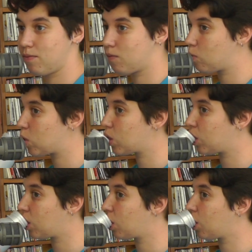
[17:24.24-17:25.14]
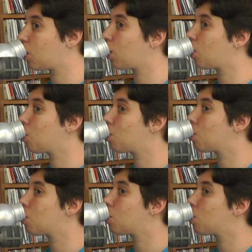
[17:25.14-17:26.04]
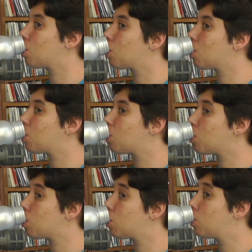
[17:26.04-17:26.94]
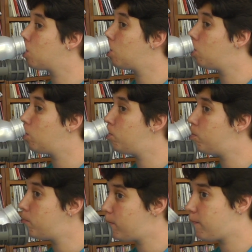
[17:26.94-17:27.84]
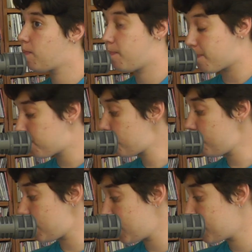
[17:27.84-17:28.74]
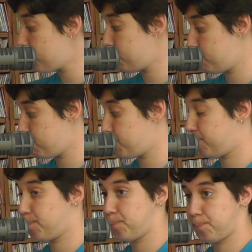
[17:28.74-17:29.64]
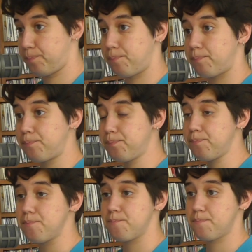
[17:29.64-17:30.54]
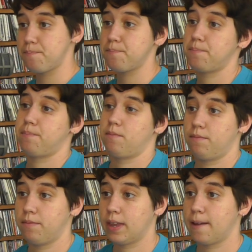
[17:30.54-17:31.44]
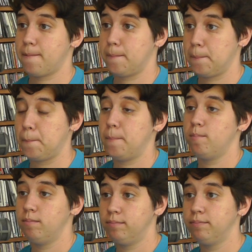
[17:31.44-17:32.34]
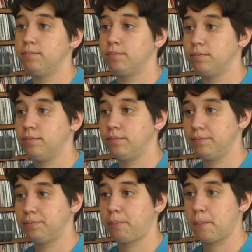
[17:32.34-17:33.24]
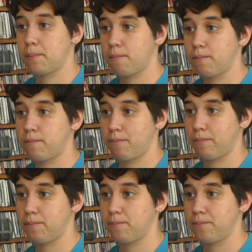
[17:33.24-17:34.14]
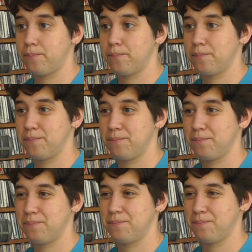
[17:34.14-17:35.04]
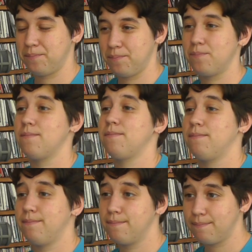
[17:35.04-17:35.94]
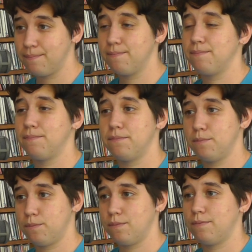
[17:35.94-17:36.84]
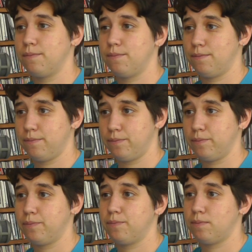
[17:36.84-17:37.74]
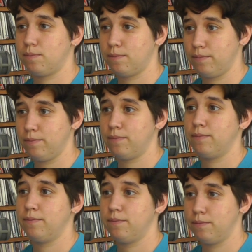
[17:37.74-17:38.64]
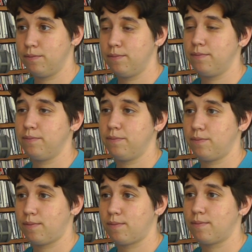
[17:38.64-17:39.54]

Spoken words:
any rights that we thought we had that was signed, sealed, and delivered in the last several years, as we all know, only too sadly, they're chipping away at and doing everything to undermine, diminish,